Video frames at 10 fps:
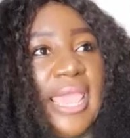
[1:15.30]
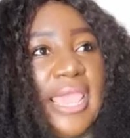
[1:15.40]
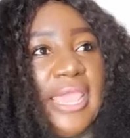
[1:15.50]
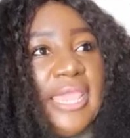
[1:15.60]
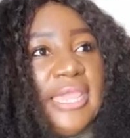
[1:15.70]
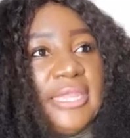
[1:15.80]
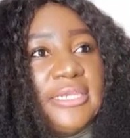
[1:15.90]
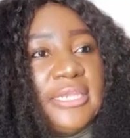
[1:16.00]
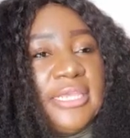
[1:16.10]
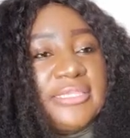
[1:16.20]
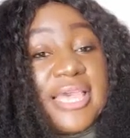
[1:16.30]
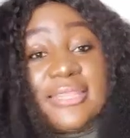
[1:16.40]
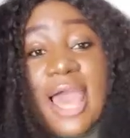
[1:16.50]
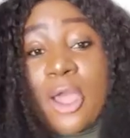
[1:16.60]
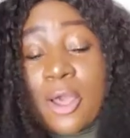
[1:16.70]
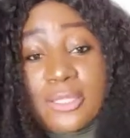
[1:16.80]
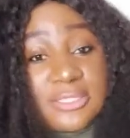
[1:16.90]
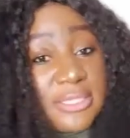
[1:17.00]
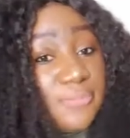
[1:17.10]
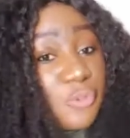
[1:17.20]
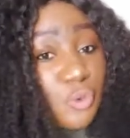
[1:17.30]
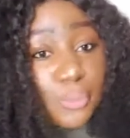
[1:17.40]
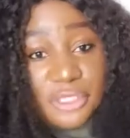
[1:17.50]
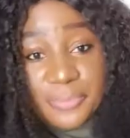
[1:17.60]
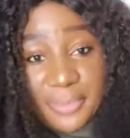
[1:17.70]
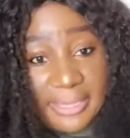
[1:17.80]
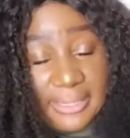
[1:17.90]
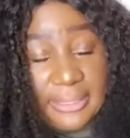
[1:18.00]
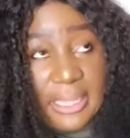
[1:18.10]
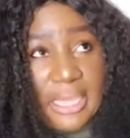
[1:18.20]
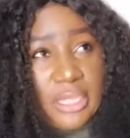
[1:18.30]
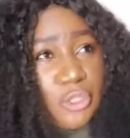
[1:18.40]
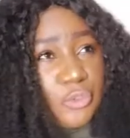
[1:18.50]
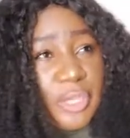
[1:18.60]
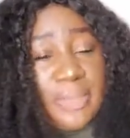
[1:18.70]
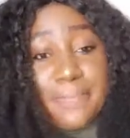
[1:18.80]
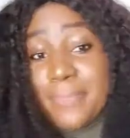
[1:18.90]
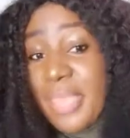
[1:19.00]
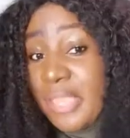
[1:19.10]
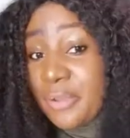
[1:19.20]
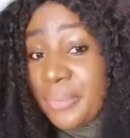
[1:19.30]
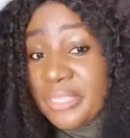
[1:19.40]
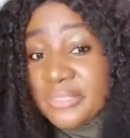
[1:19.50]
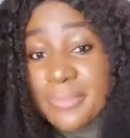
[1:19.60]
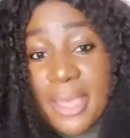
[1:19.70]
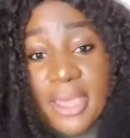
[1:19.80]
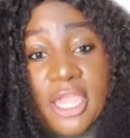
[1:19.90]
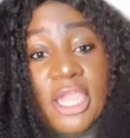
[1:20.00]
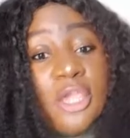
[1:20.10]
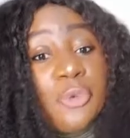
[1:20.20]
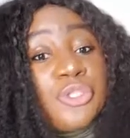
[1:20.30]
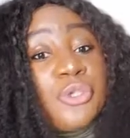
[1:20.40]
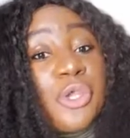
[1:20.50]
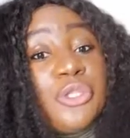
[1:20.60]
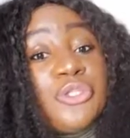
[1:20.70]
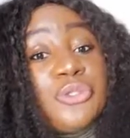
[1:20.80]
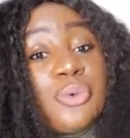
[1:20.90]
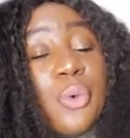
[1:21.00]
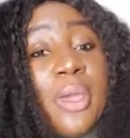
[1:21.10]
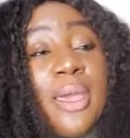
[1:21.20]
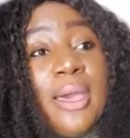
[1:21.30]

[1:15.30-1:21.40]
And he said that caused him so much pain, so he made up his mind he was going to